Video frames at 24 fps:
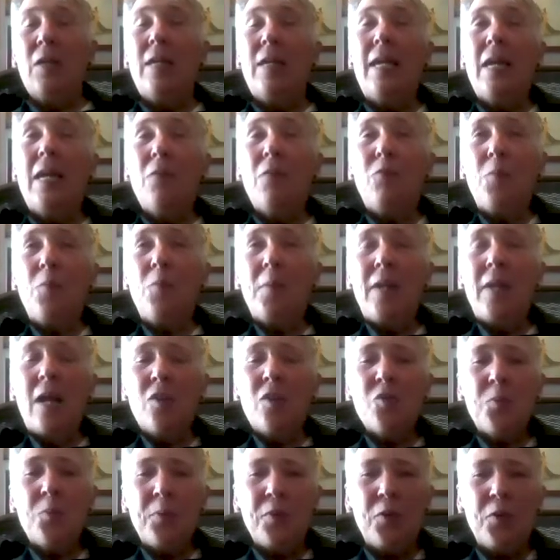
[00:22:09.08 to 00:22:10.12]
Yeah, from an
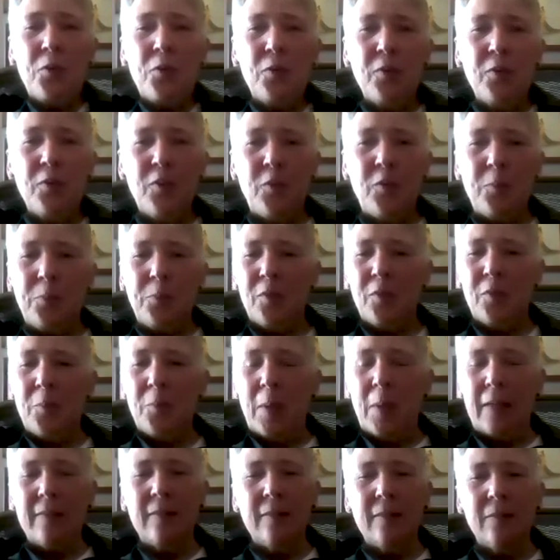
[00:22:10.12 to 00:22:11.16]
entrepreneurial
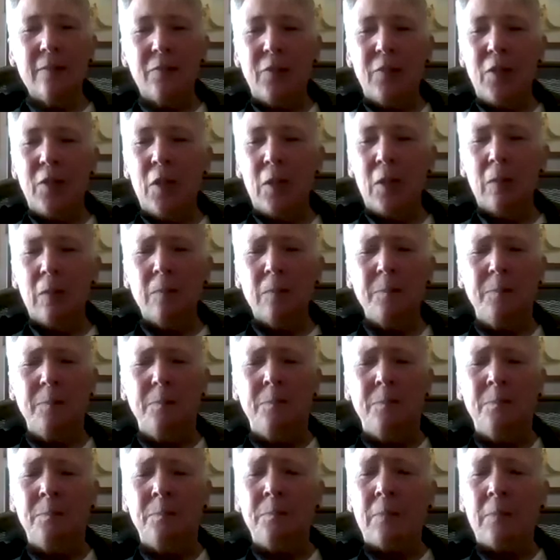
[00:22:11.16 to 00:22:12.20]
perspective,
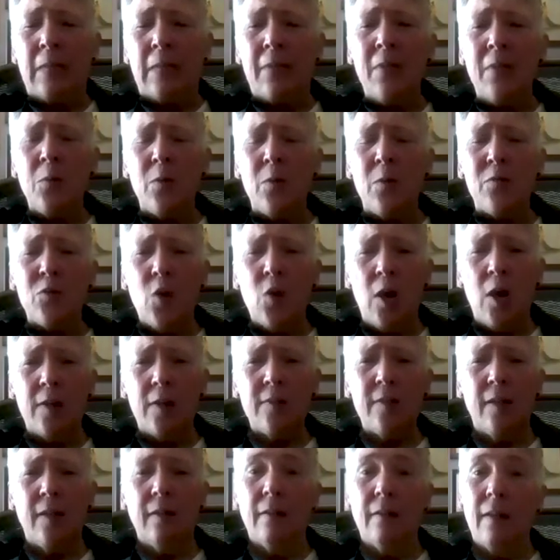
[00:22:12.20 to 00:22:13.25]
I think we've
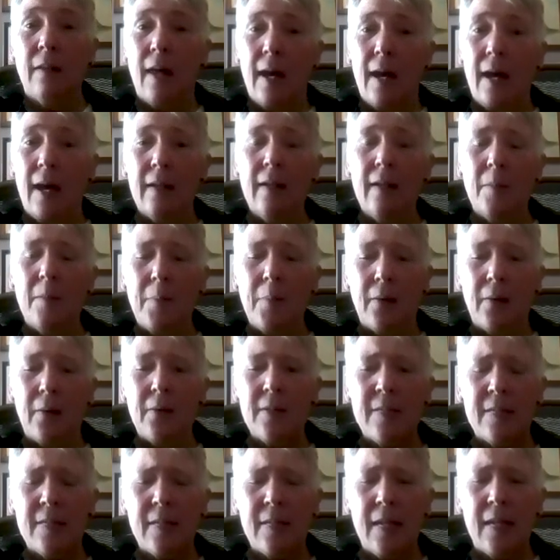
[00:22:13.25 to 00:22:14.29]
talked a lot about
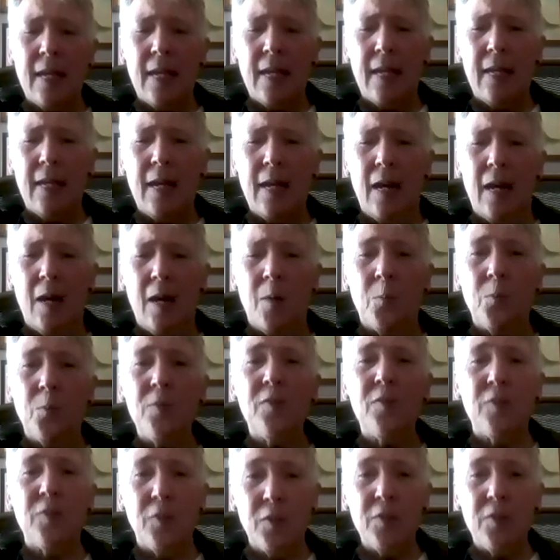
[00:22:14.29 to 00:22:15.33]
it today.
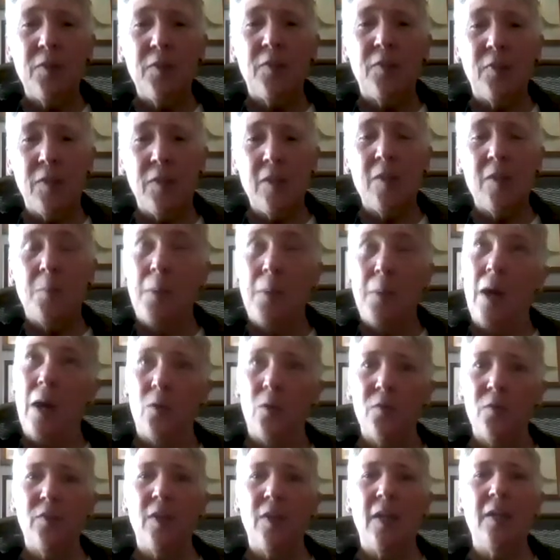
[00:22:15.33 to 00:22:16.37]
Resiliency, the
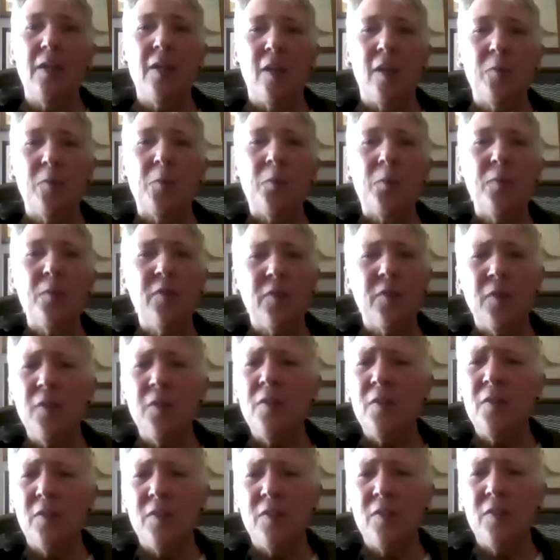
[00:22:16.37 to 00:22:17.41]
power of saying yes, but
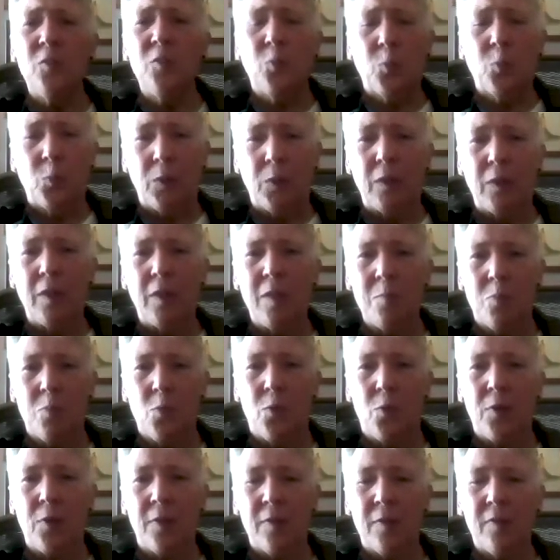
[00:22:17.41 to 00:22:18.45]
resiliency is really
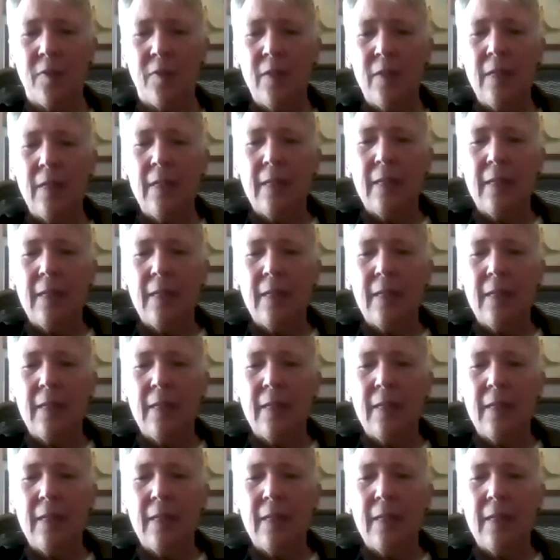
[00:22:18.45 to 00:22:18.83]
important.